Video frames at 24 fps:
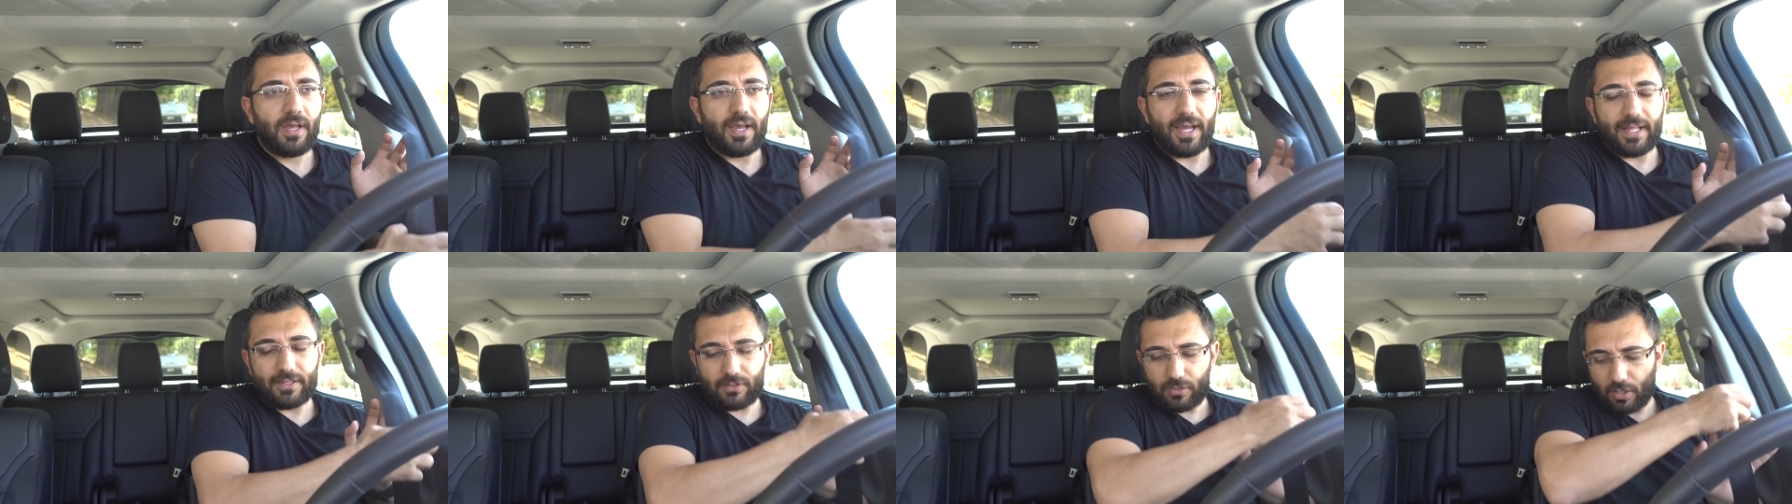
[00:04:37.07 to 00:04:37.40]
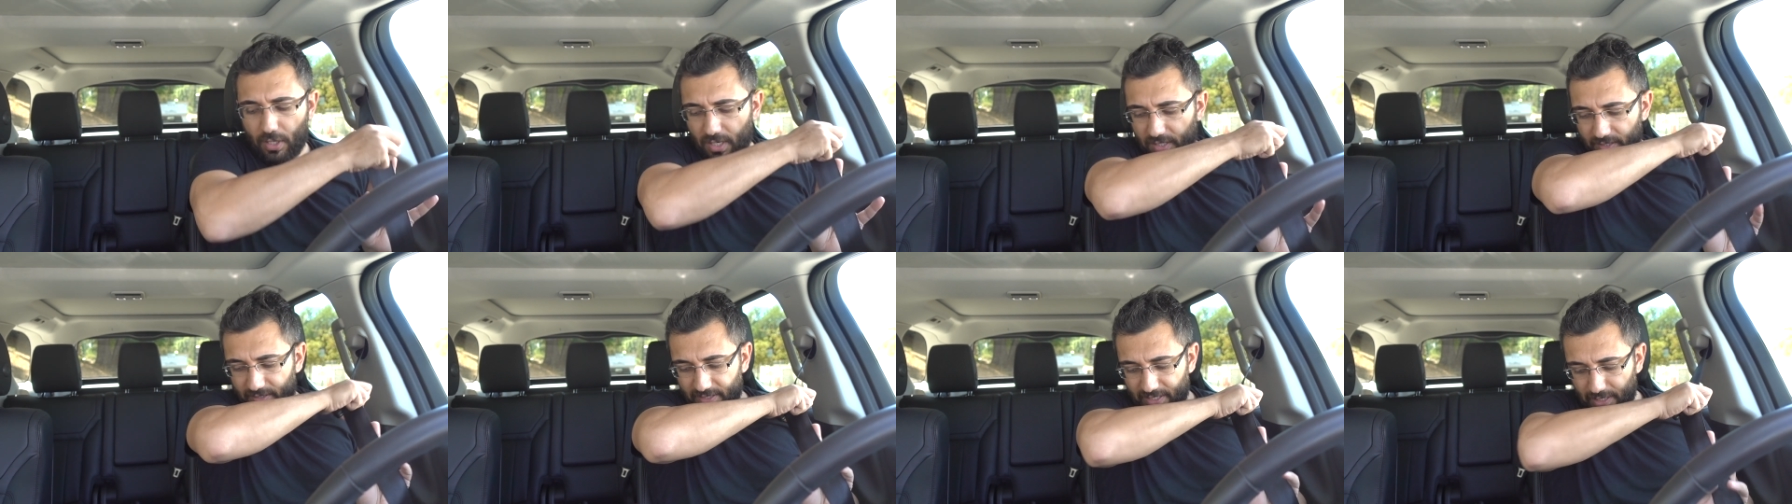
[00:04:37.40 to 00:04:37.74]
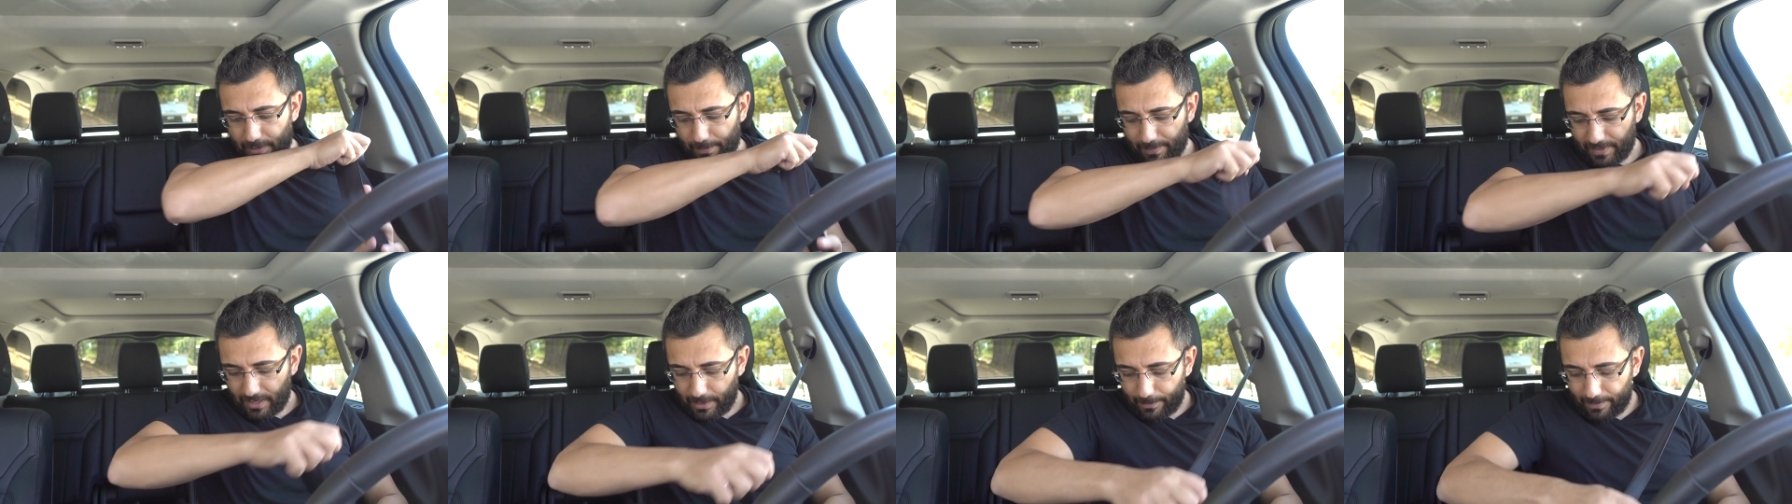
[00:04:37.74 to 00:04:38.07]
and talk a
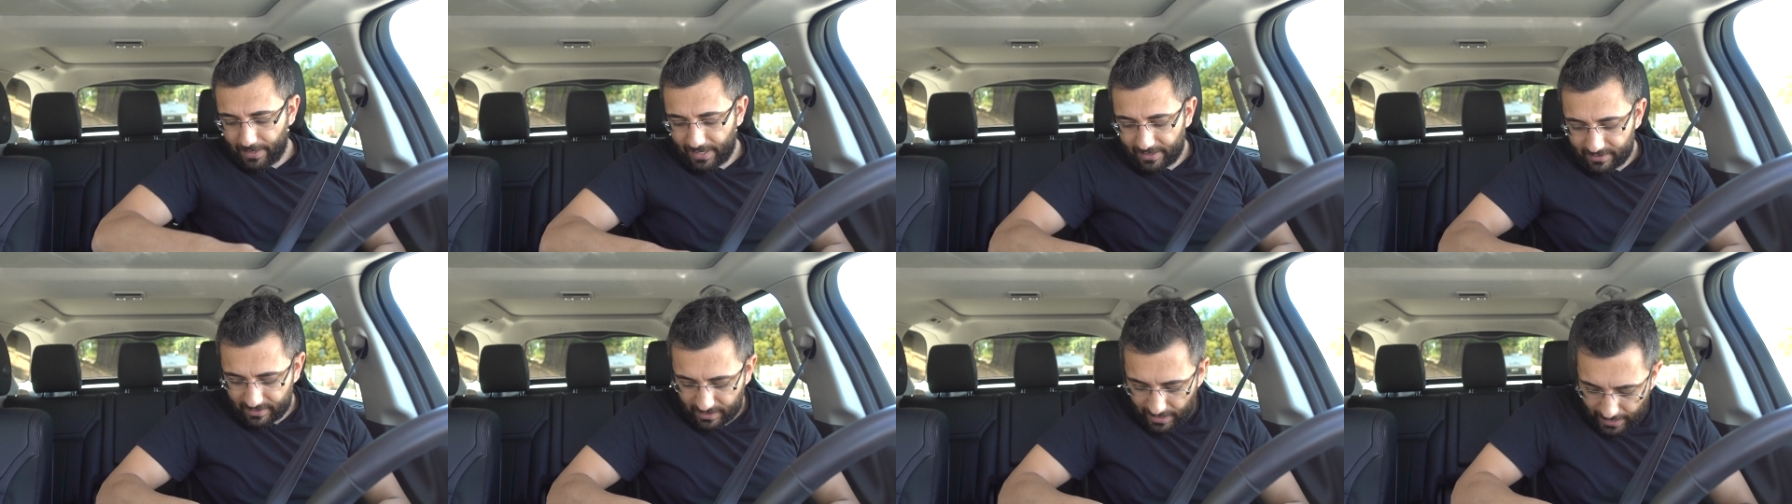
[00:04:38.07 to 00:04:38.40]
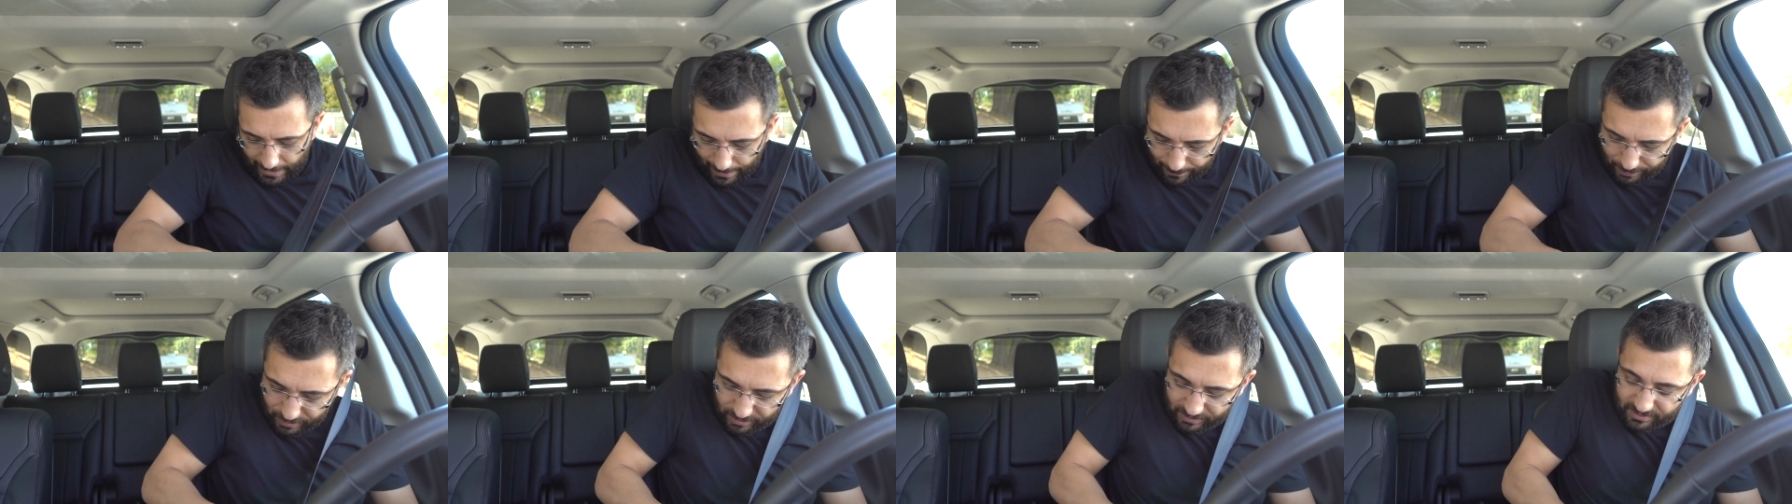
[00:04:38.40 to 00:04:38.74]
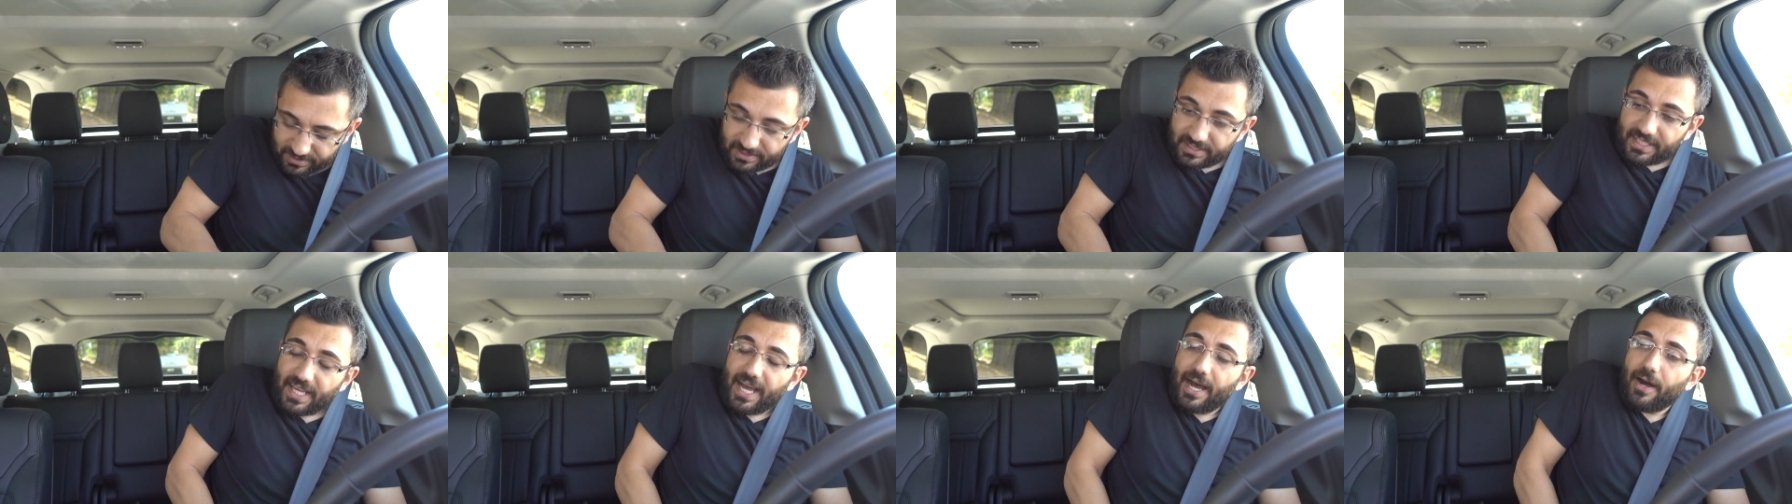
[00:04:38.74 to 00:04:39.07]
little bit about the
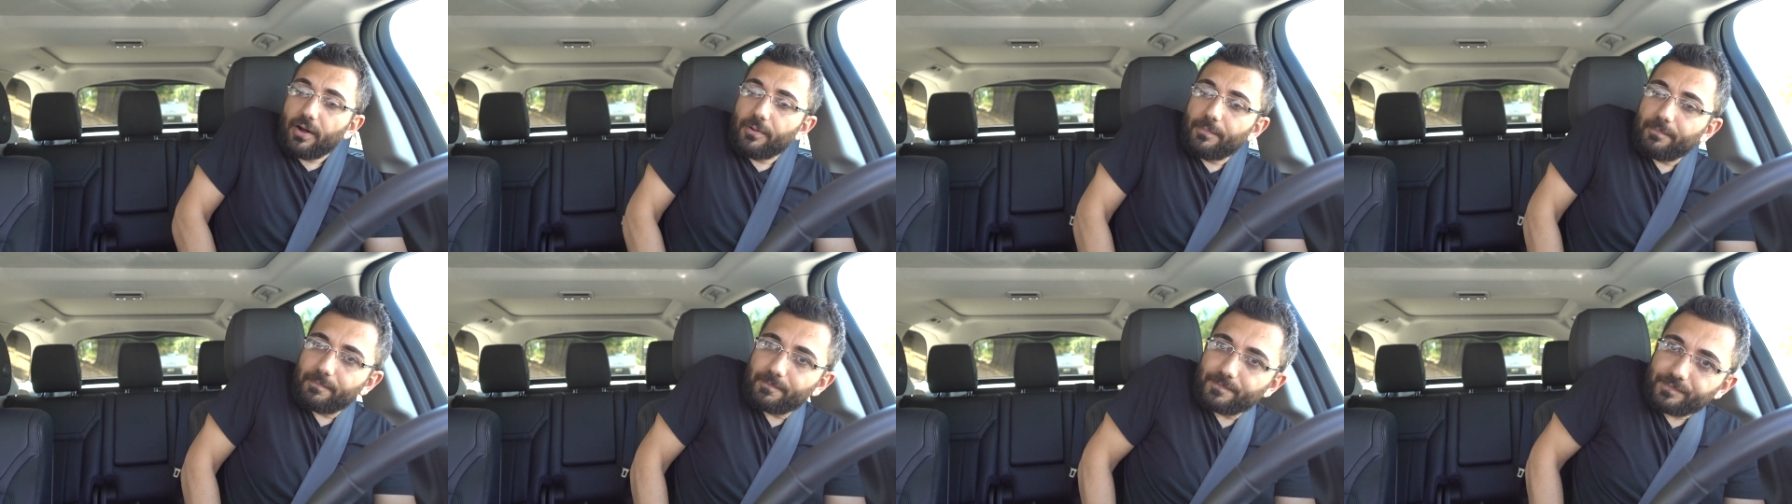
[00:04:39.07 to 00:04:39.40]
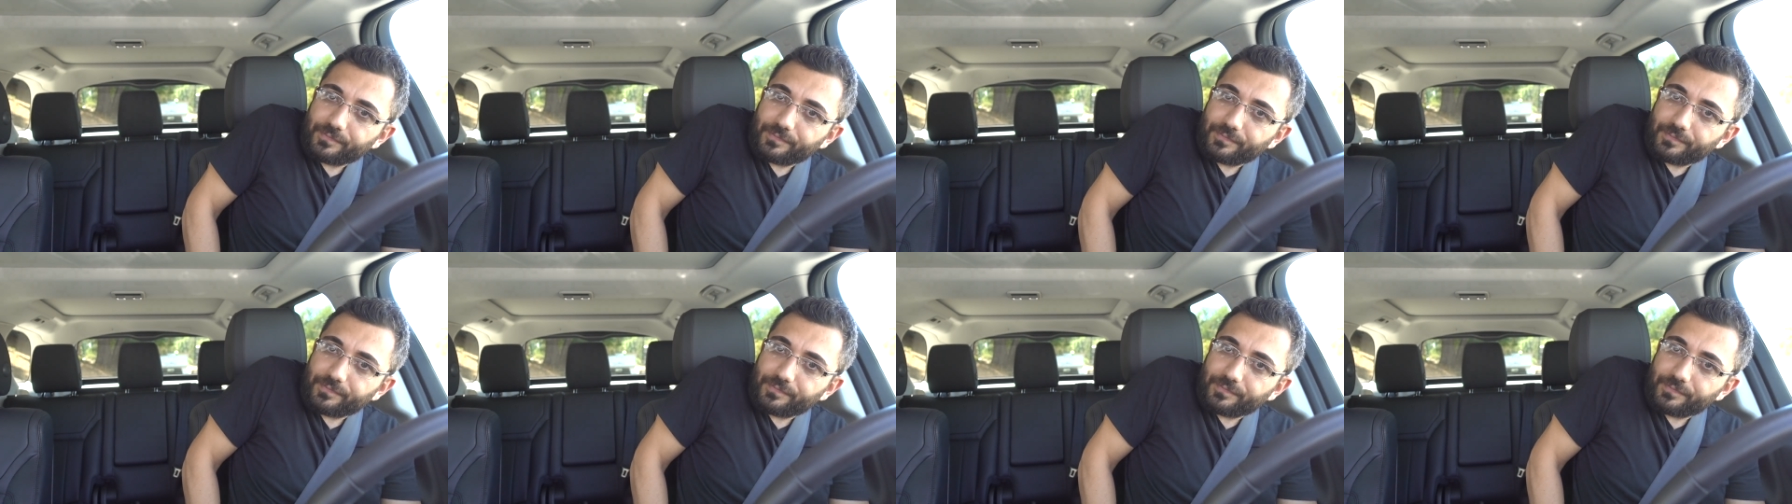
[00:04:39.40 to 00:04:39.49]
options. Now,